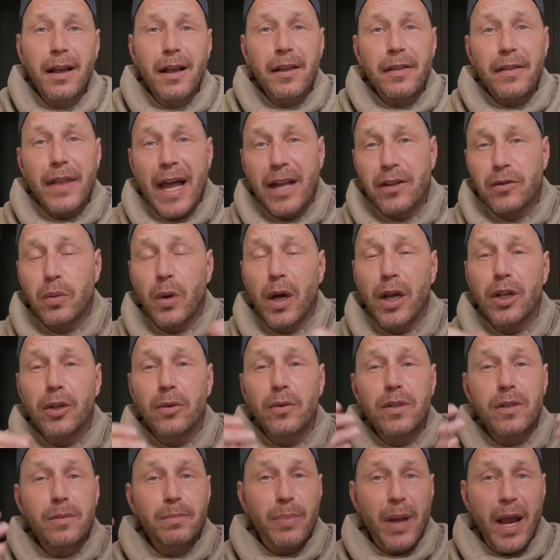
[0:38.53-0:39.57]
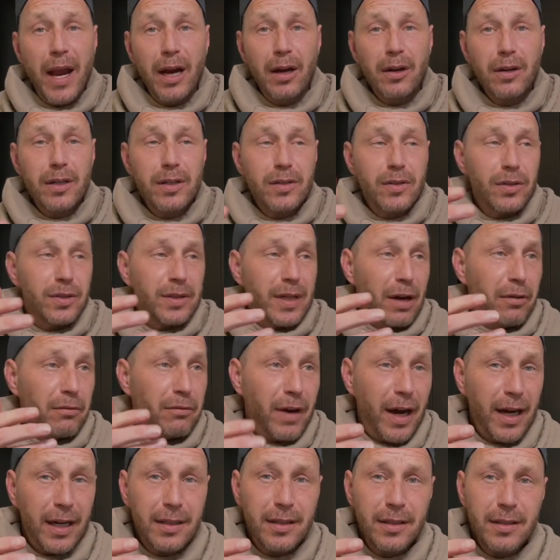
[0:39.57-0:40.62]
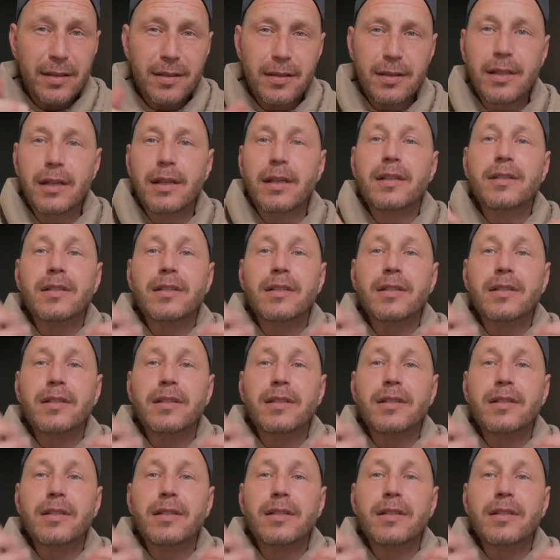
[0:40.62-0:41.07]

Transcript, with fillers: That's why you as parents or directors